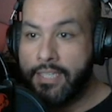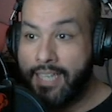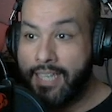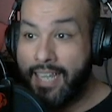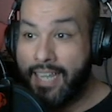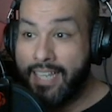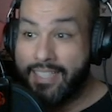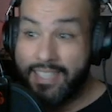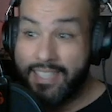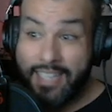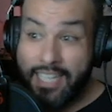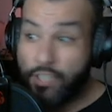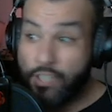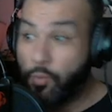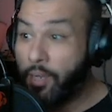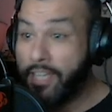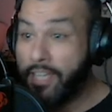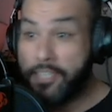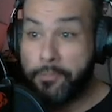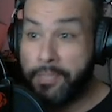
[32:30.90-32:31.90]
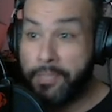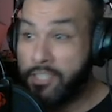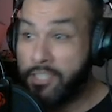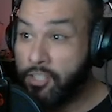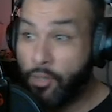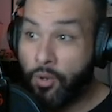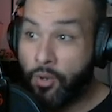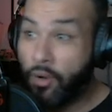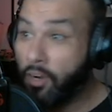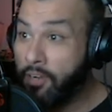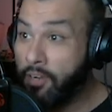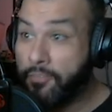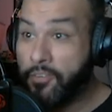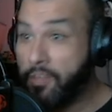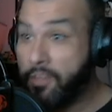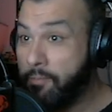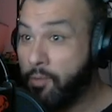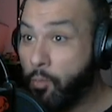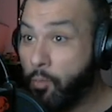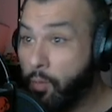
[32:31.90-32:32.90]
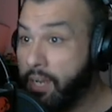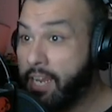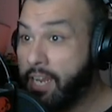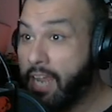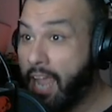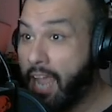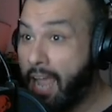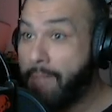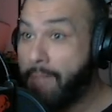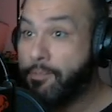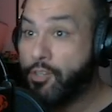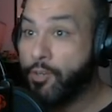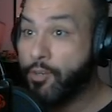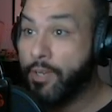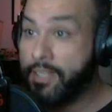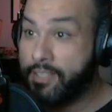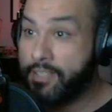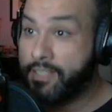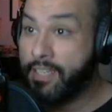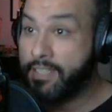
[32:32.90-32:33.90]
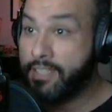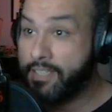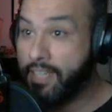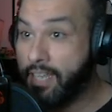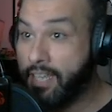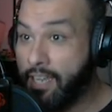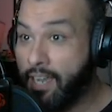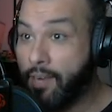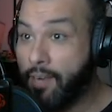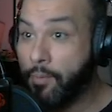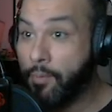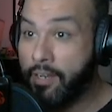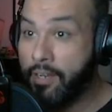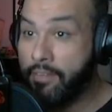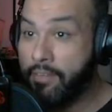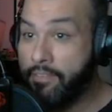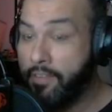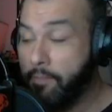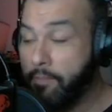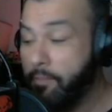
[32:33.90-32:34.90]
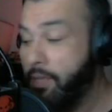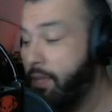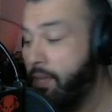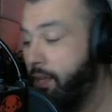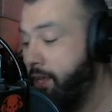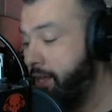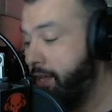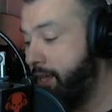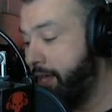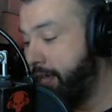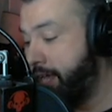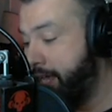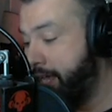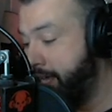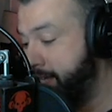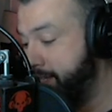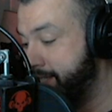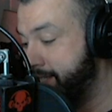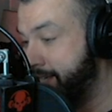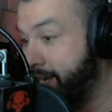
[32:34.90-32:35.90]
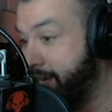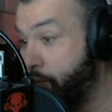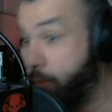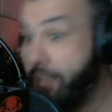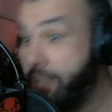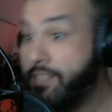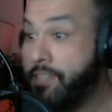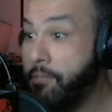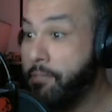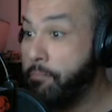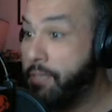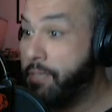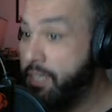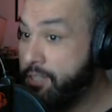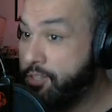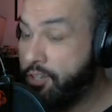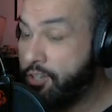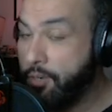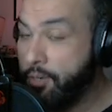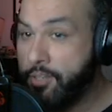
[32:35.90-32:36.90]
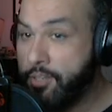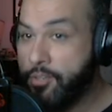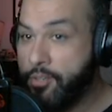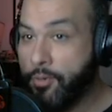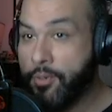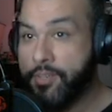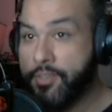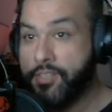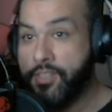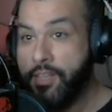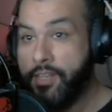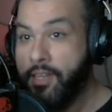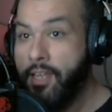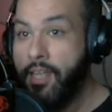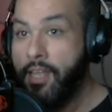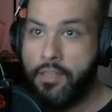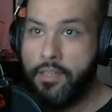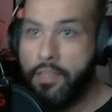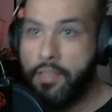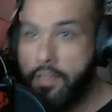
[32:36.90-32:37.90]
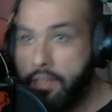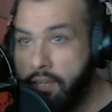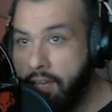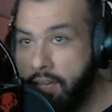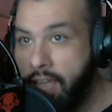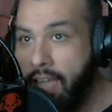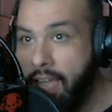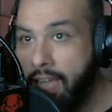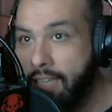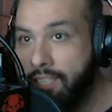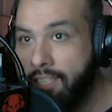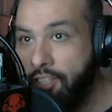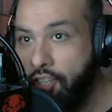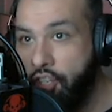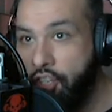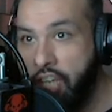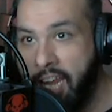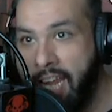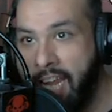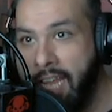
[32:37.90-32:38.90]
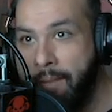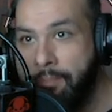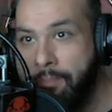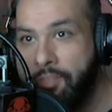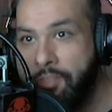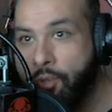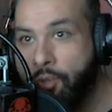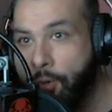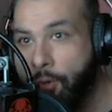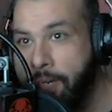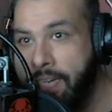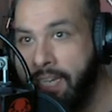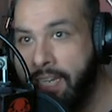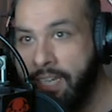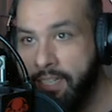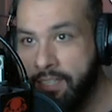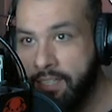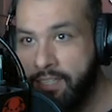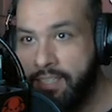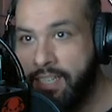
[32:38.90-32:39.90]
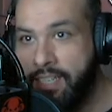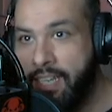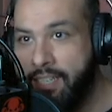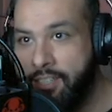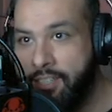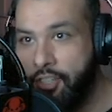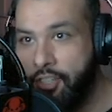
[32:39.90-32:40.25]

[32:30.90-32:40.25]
days, and that's why it's been so hard for them to recapture it since they got rid of him. And uh, rest in peace, Joey Jordison next. James Green says